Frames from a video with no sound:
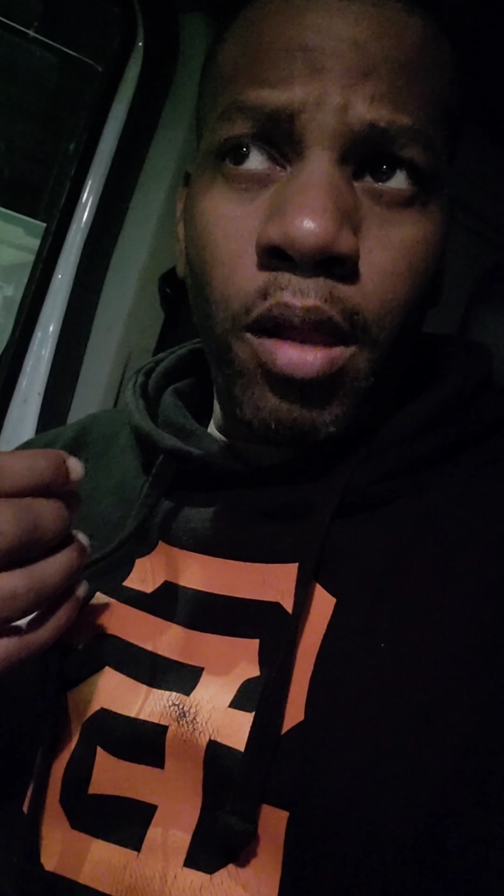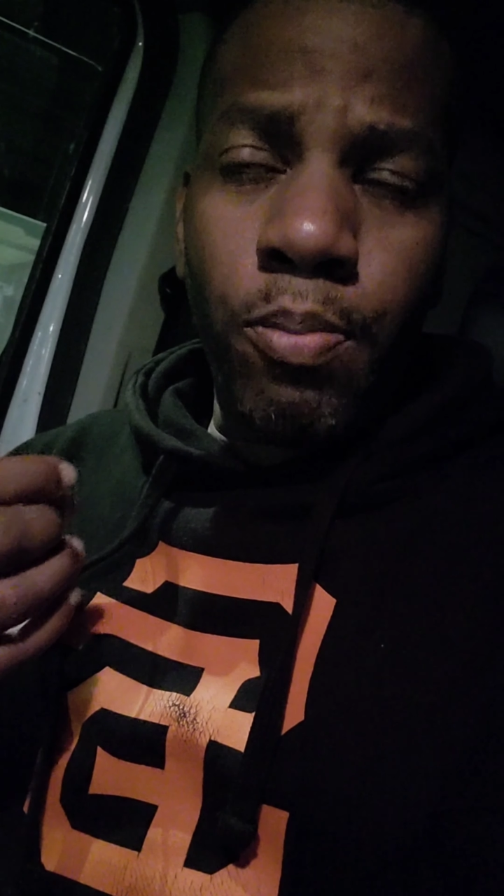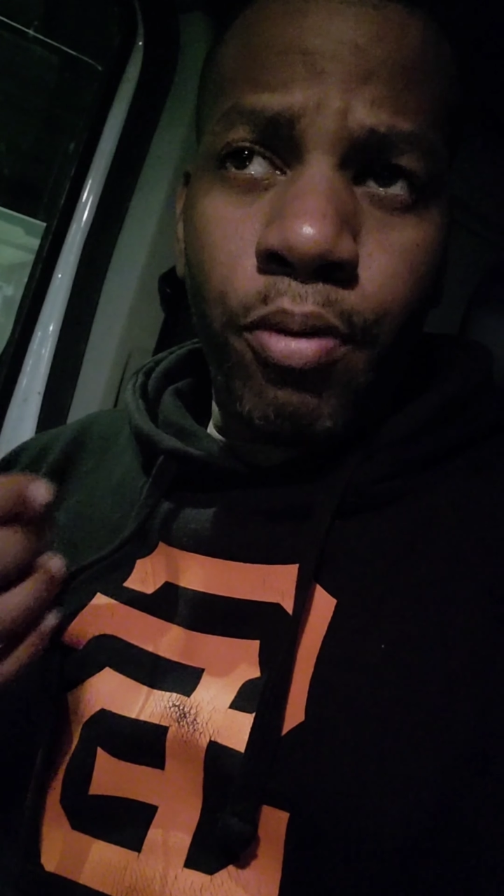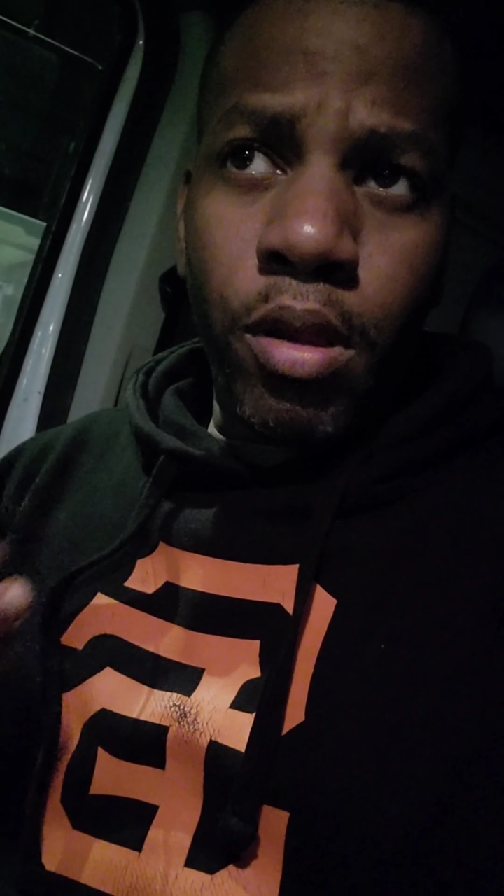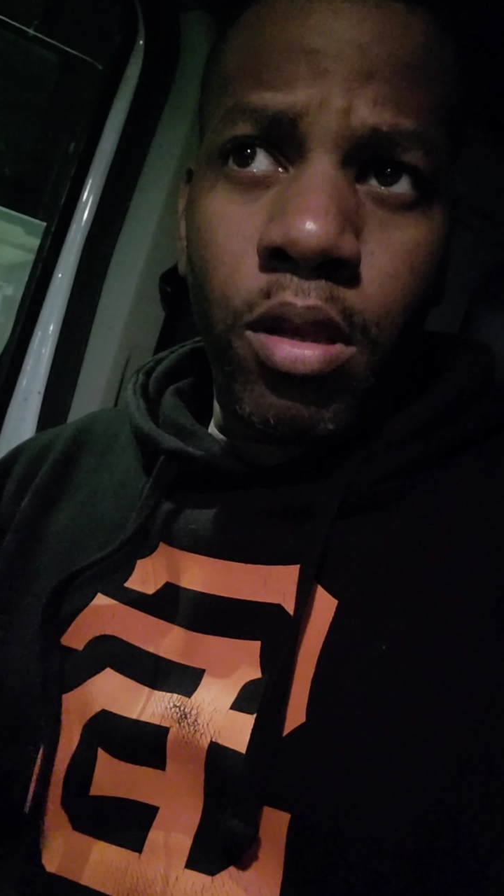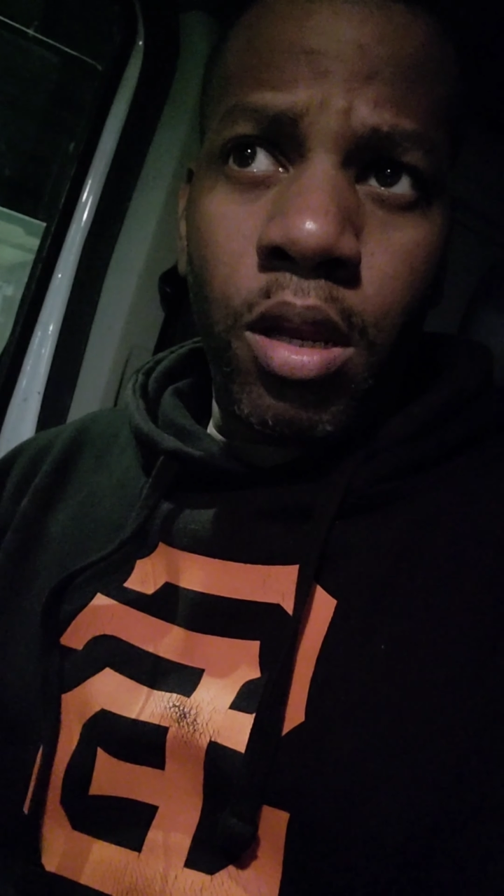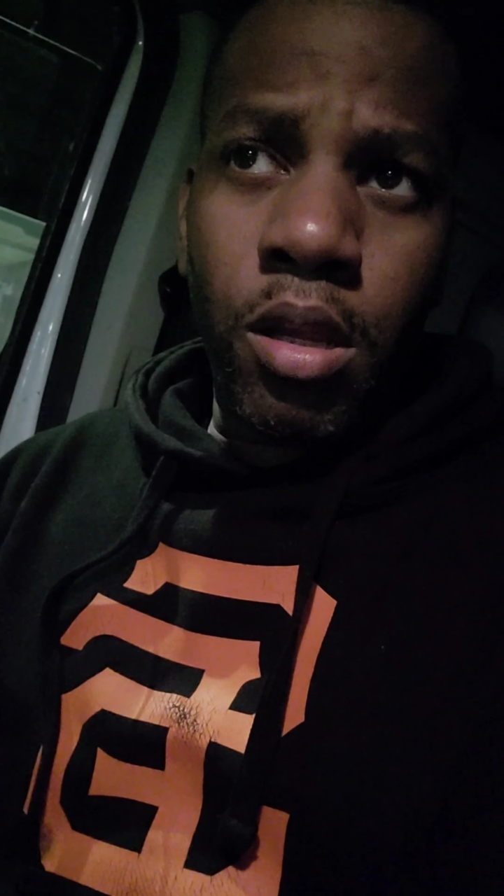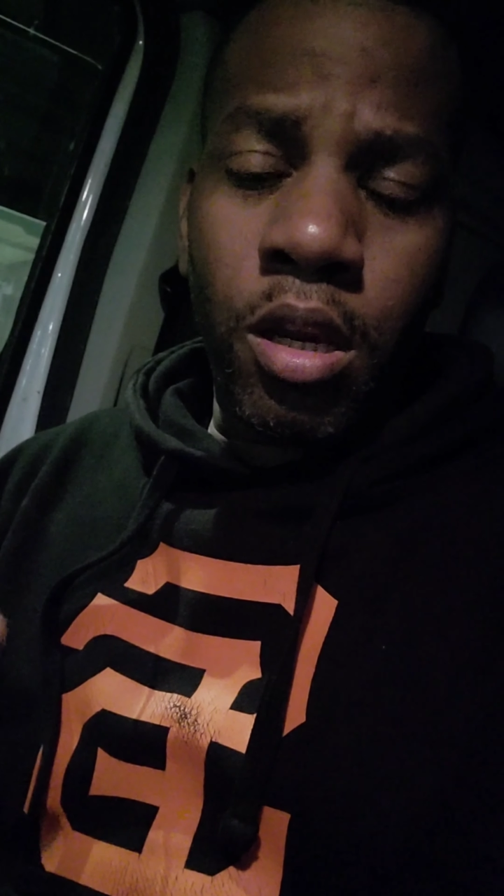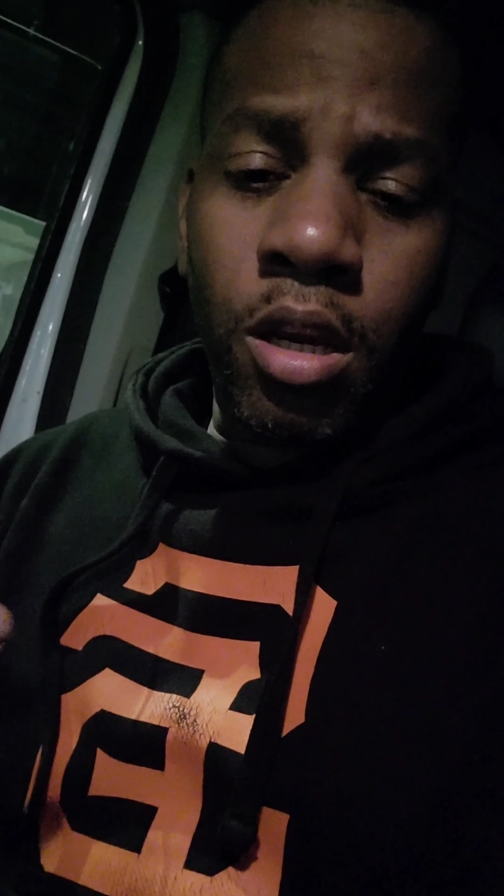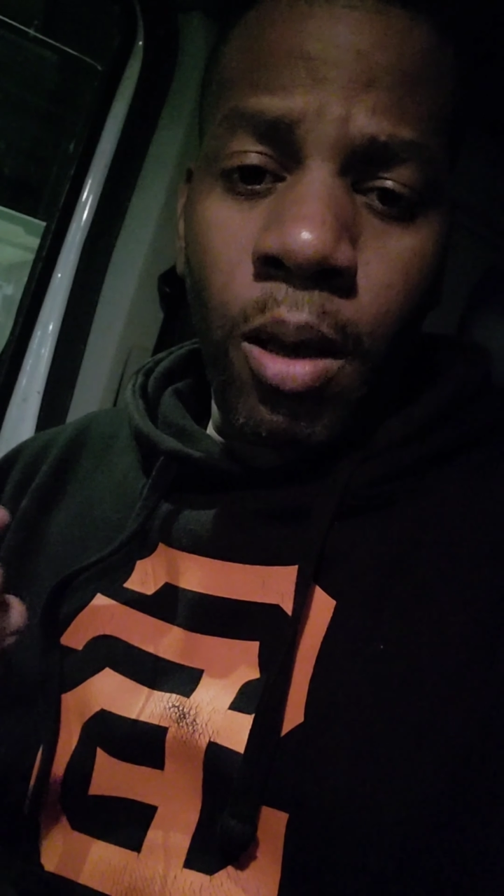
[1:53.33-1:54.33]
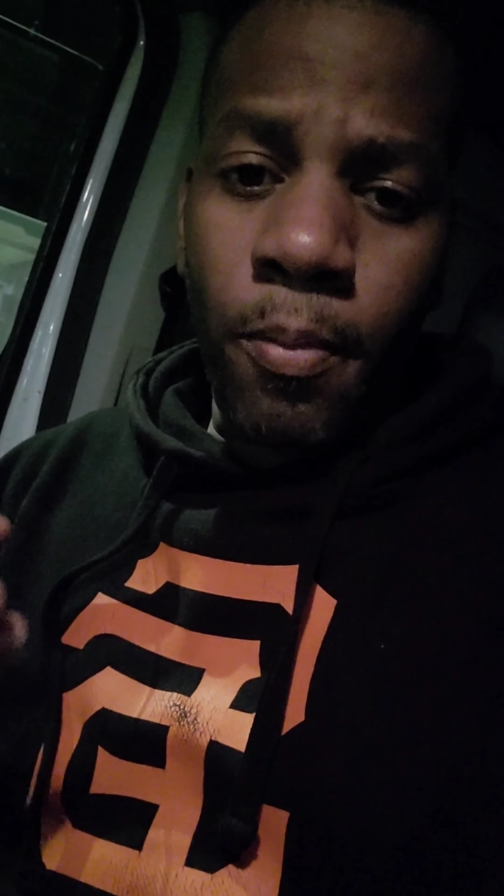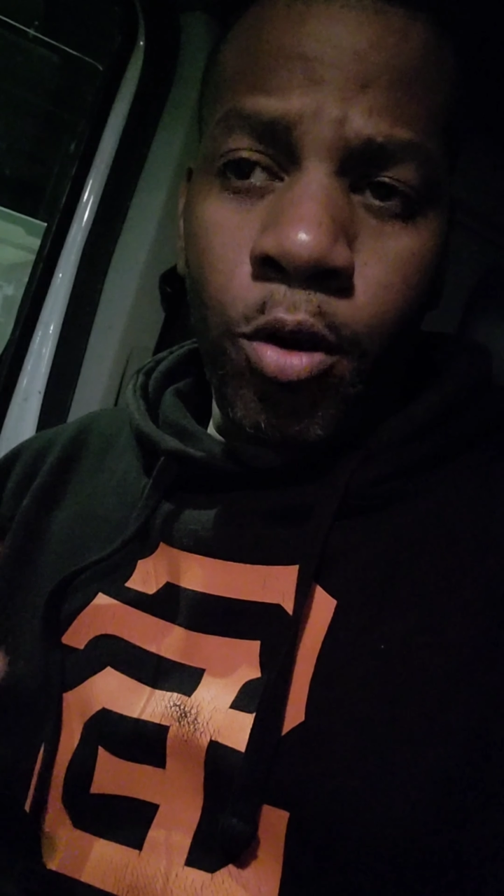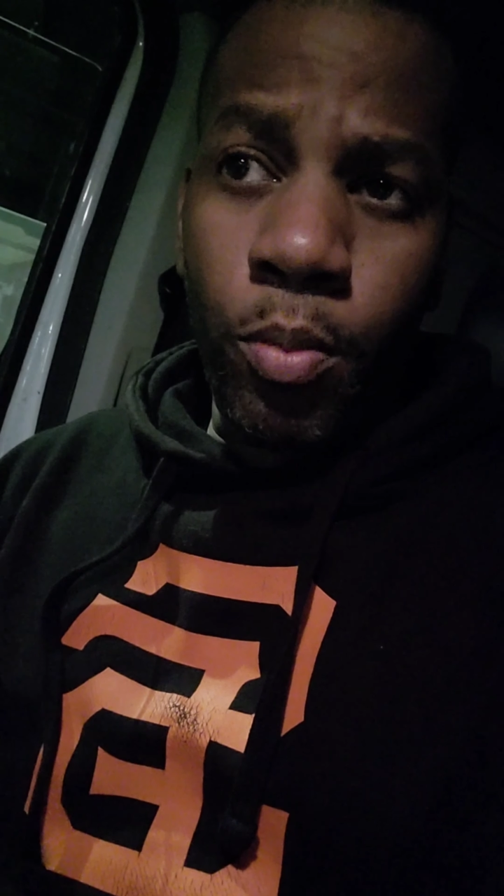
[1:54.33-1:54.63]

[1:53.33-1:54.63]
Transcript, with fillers: best presidents in a company?